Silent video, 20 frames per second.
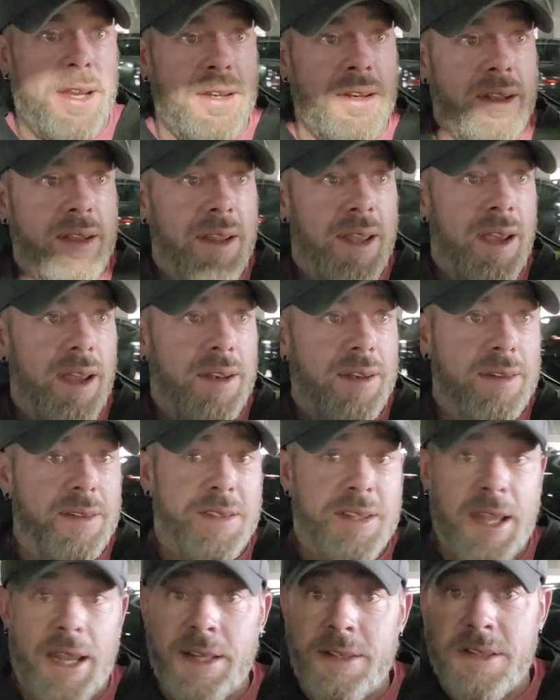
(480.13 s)
back into that.
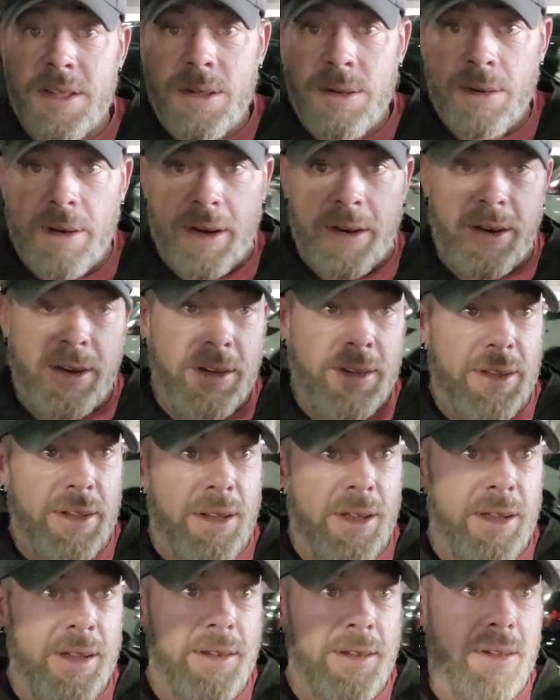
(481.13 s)
Tattoo art,
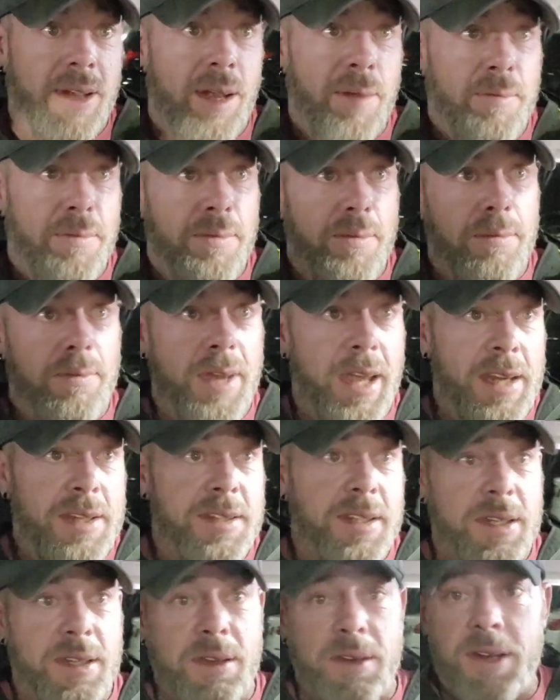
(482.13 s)
I'm
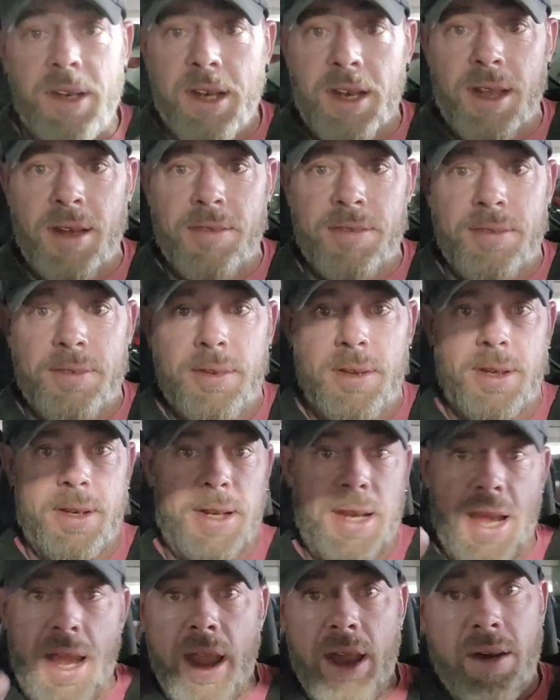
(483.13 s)
actually good enough
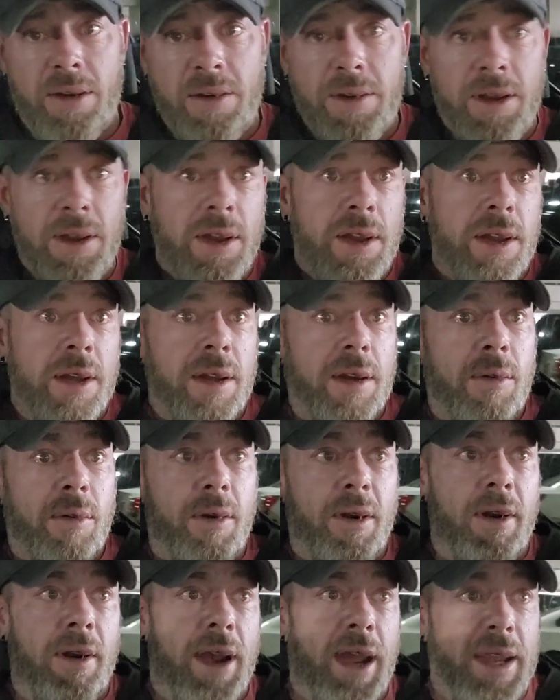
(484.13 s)
now
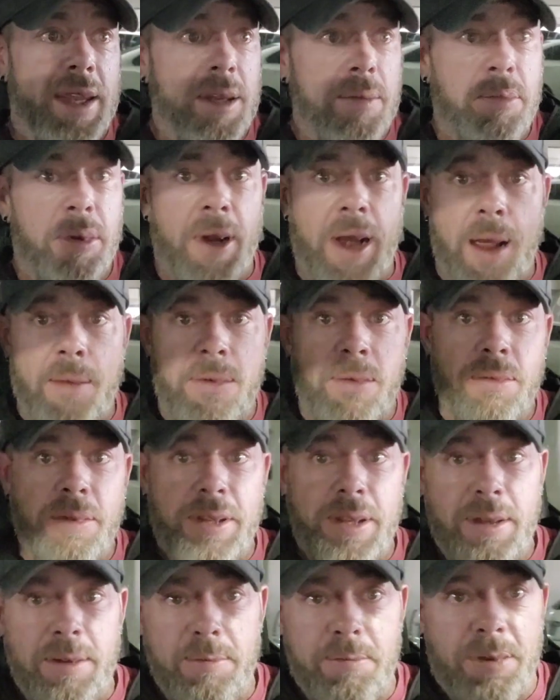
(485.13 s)
where I could
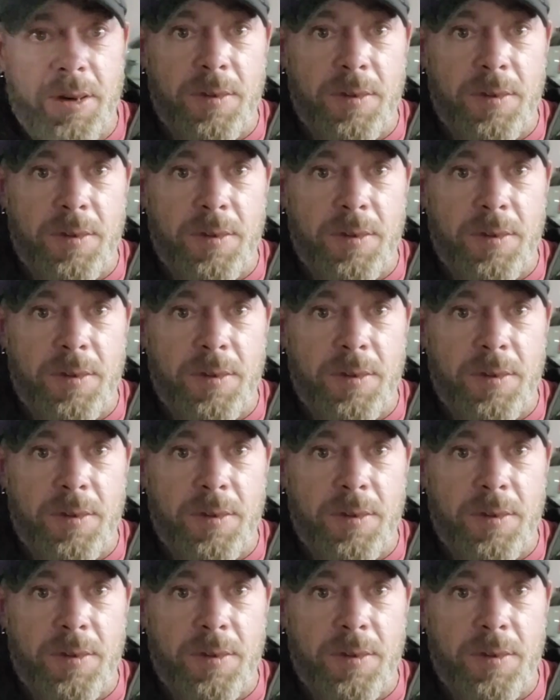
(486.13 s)
probably